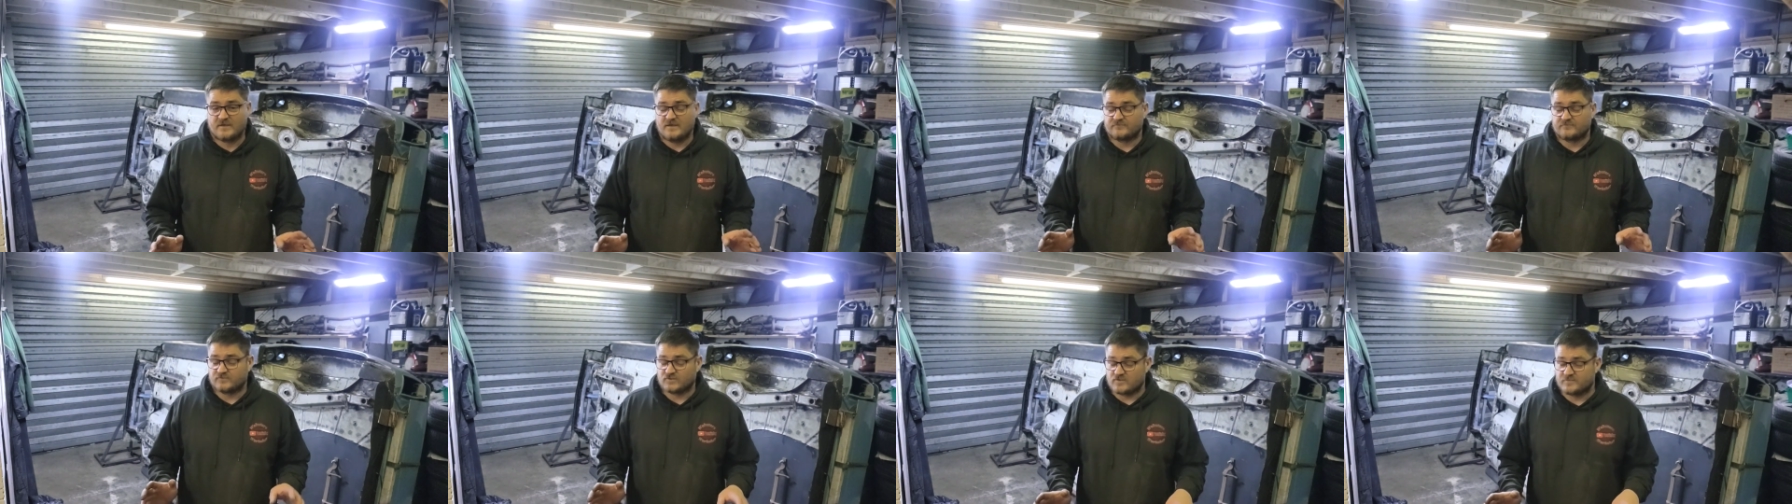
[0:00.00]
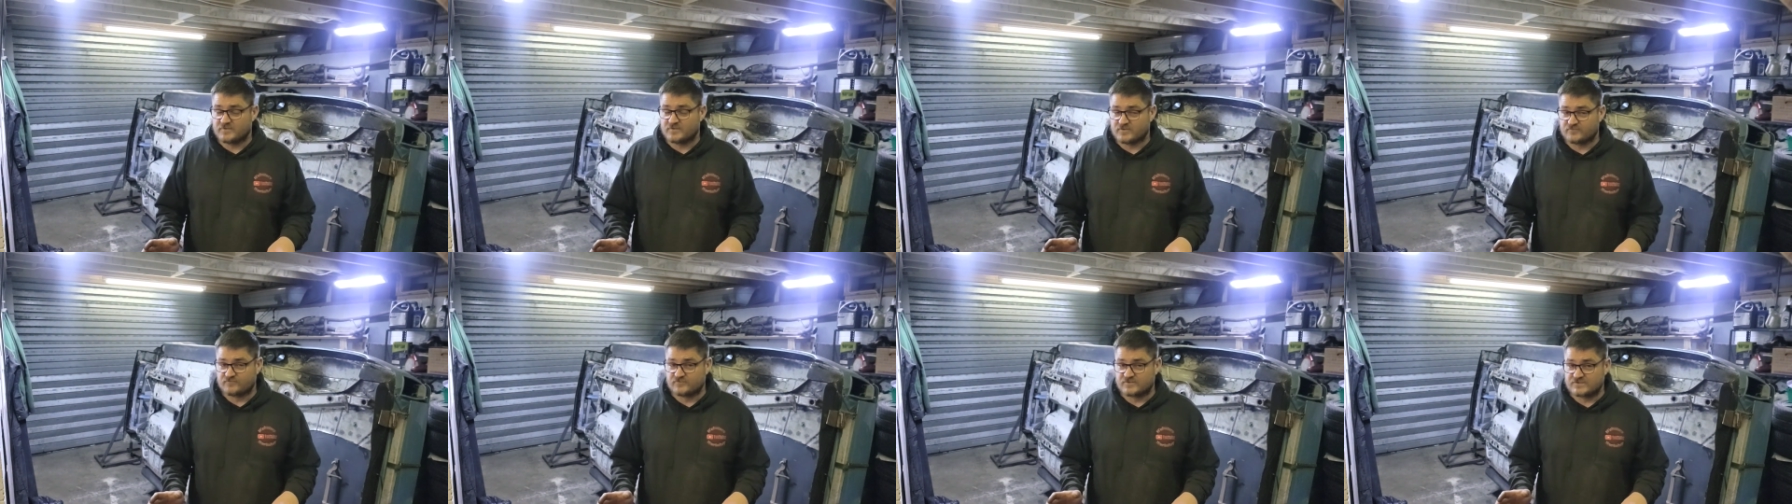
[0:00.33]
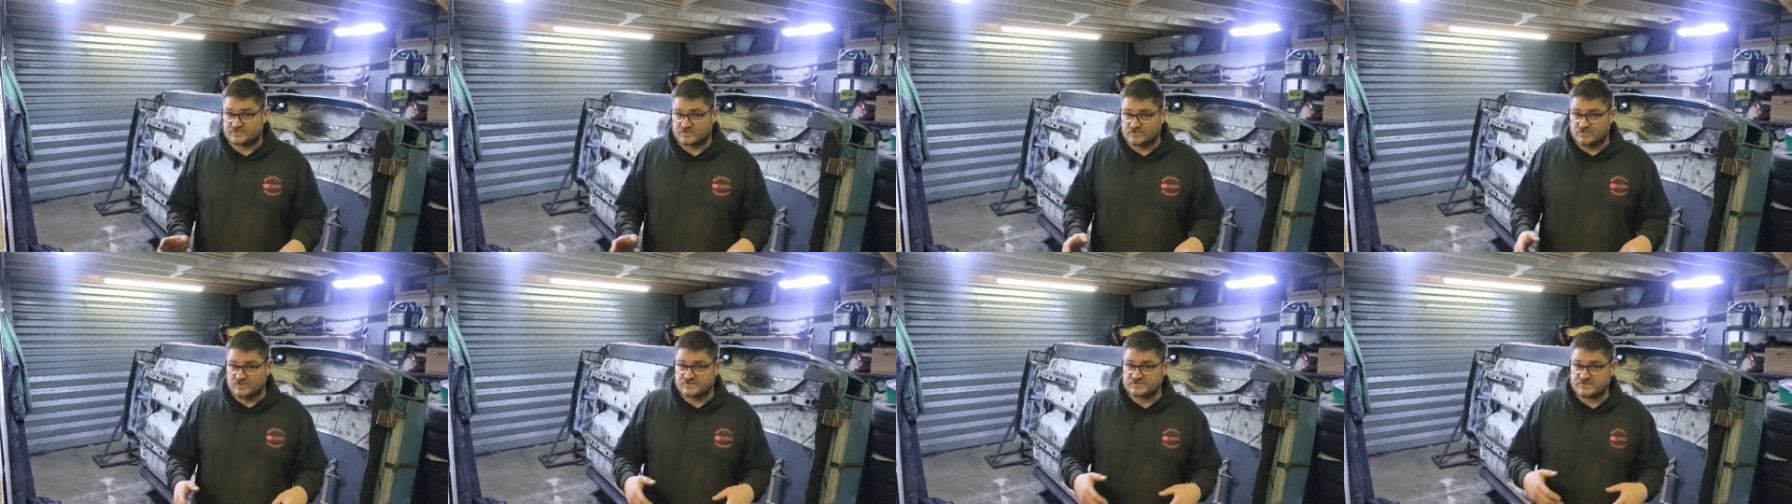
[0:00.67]
Done a bit of
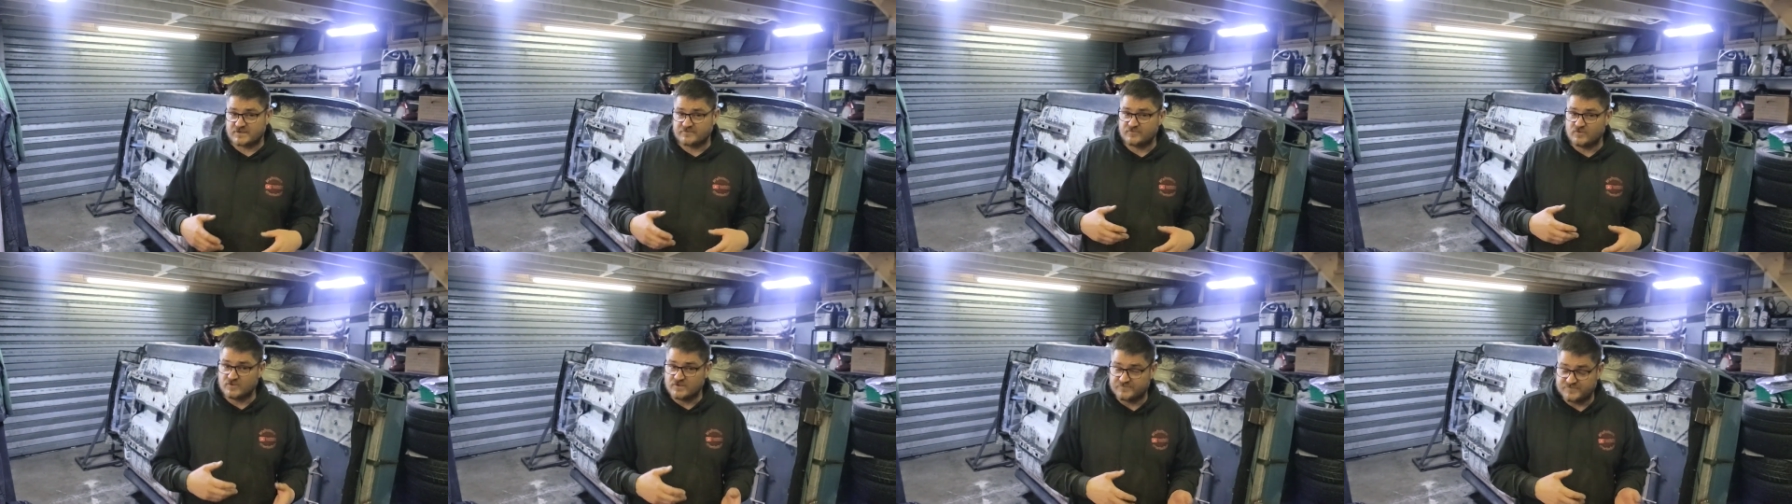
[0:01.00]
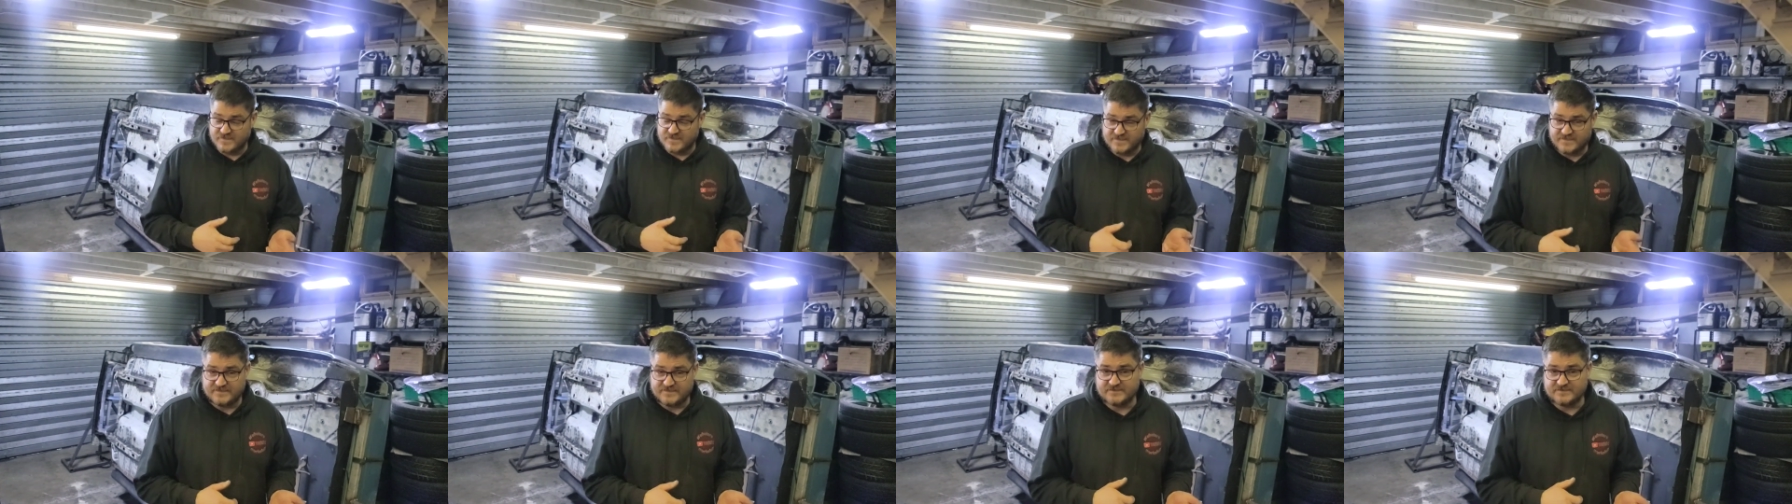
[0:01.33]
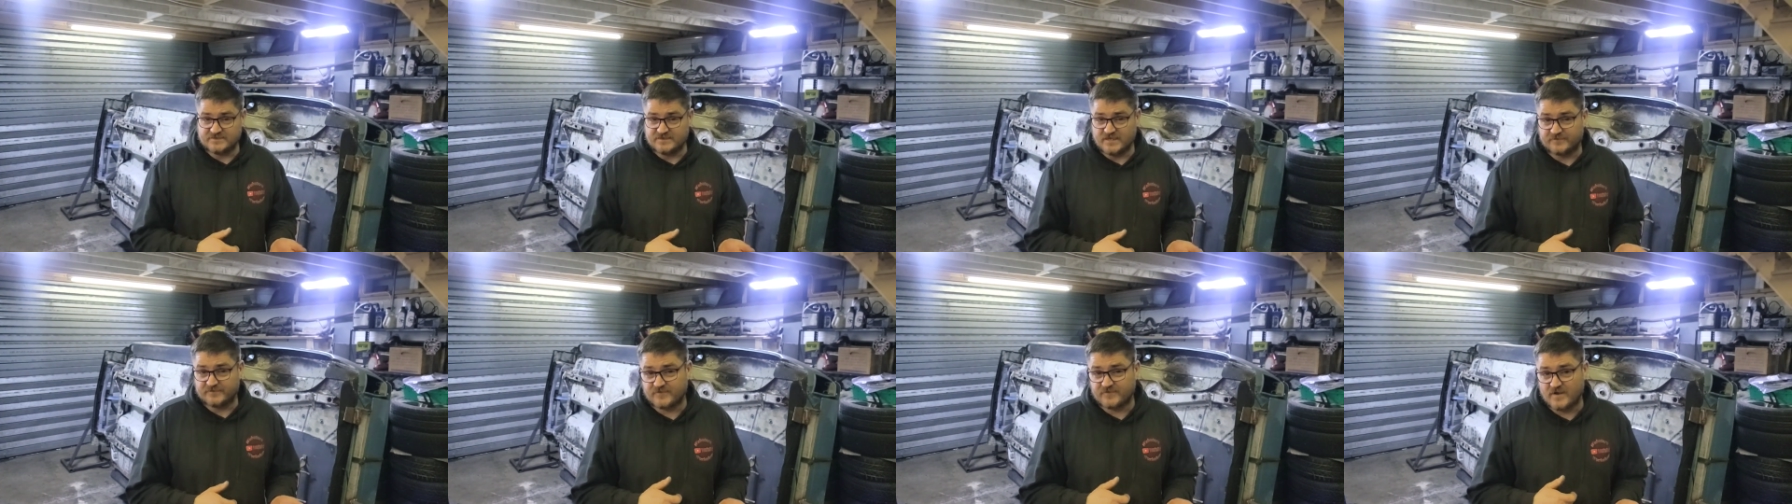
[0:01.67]
research. I've heard if you heat
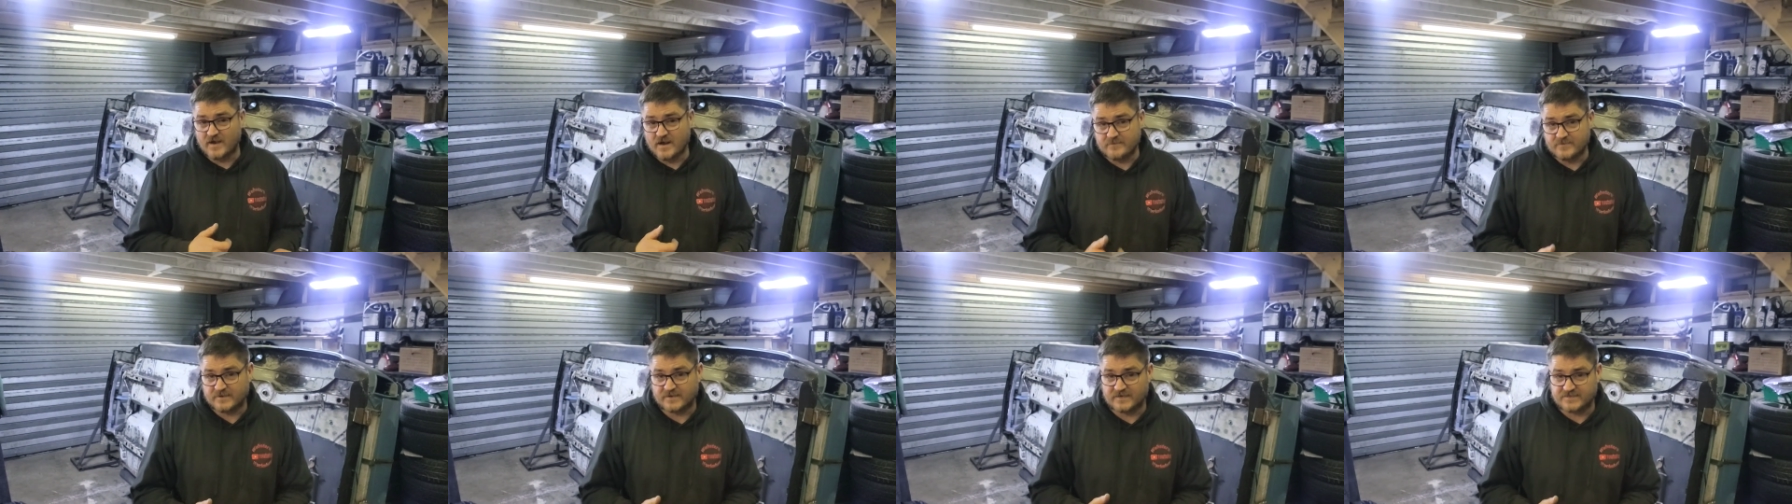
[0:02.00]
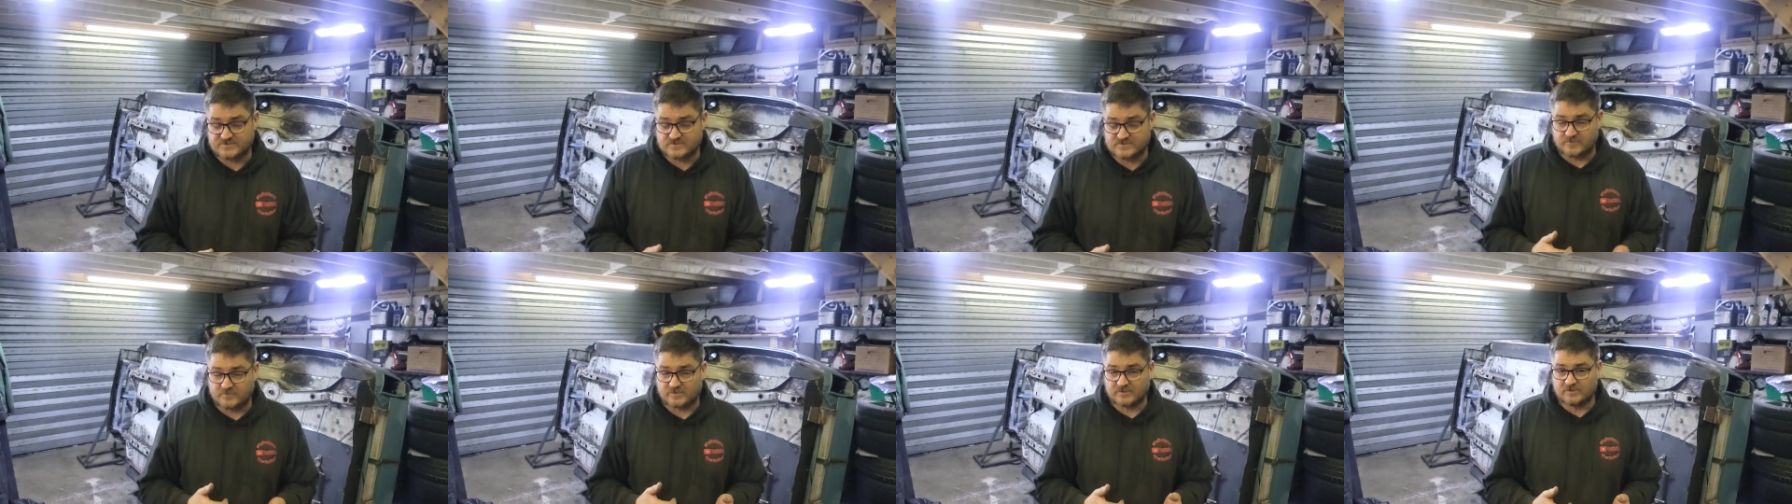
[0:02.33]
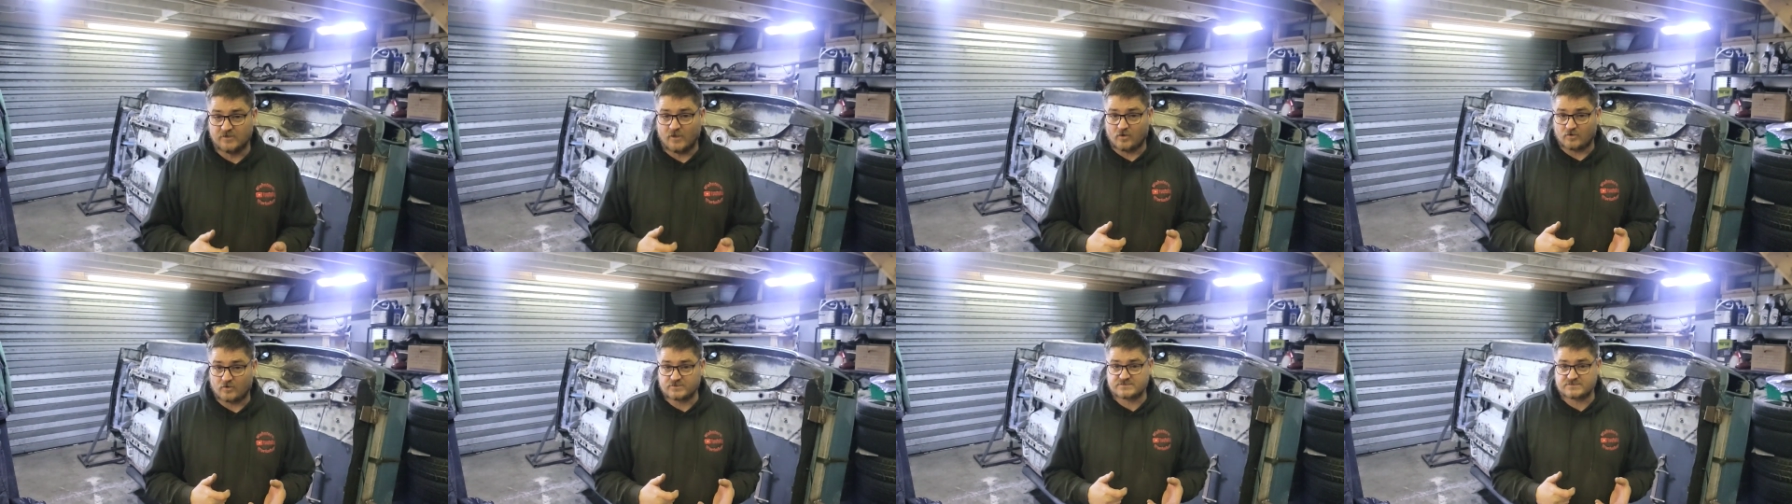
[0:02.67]
that fiberglass up a
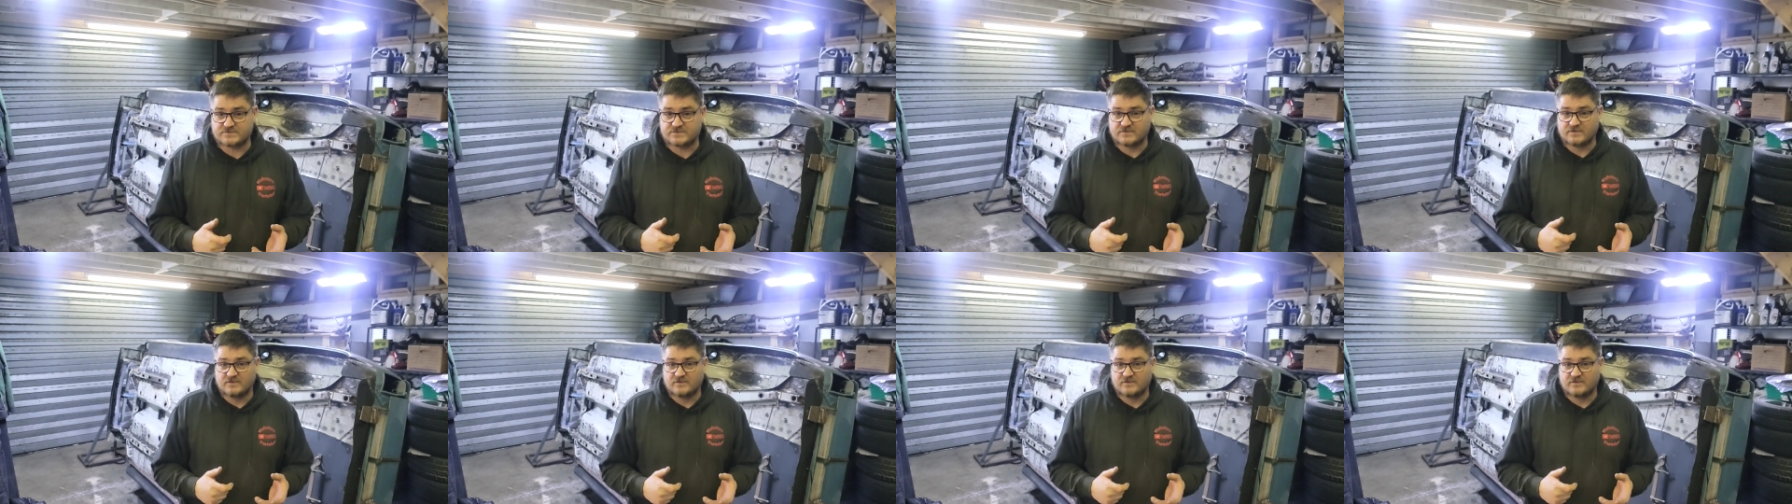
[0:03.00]
lot,